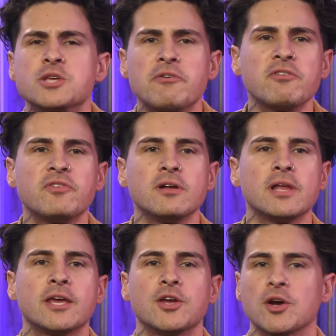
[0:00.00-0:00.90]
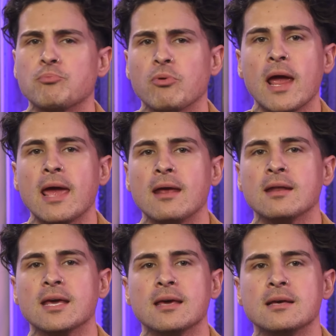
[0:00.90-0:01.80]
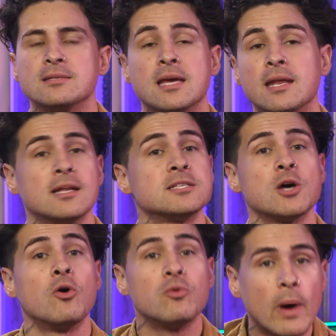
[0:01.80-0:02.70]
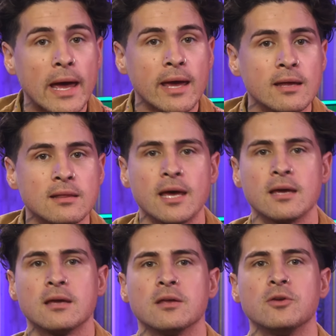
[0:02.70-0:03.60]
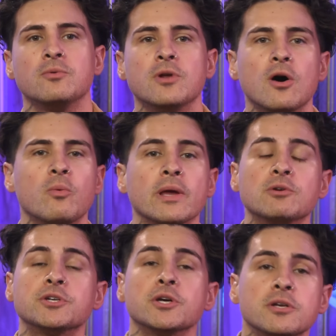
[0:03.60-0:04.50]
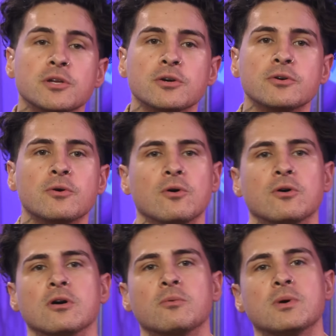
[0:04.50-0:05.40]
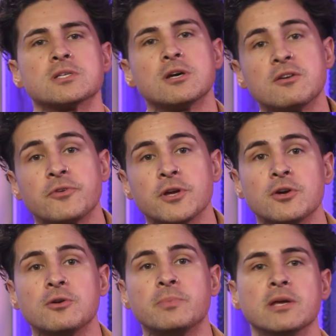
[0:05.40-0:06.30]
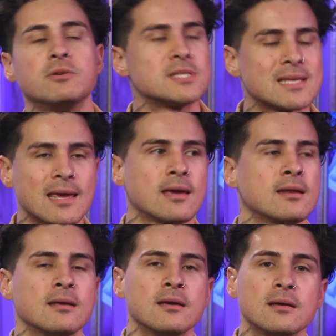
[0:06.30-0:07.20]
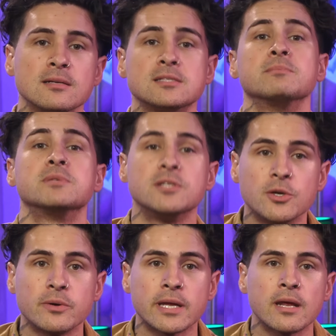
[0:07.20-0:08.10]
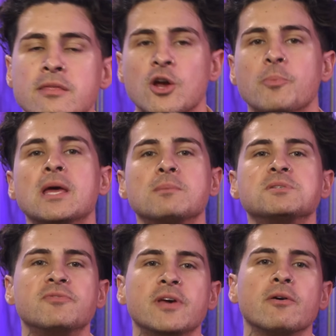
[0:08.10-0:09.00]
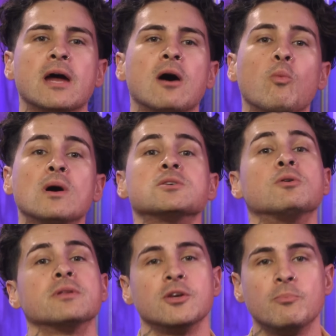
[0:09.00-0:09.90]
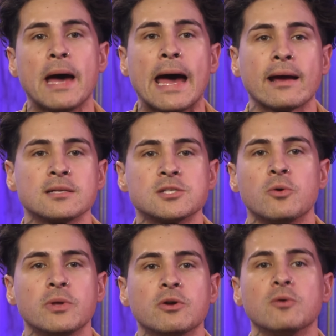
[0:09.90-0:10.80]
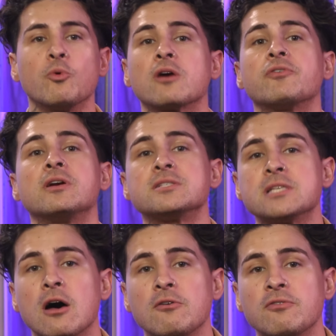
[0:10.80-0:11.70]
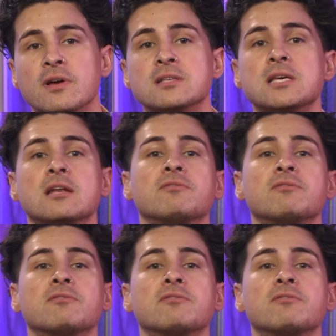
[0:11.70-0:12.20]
Do you ever feel like your brain is getting in its own way? Like you know what you should do or what's good for you, but you just can't seem to do it? Therapy helps you figure out what's holding you back so you can work for yourself instead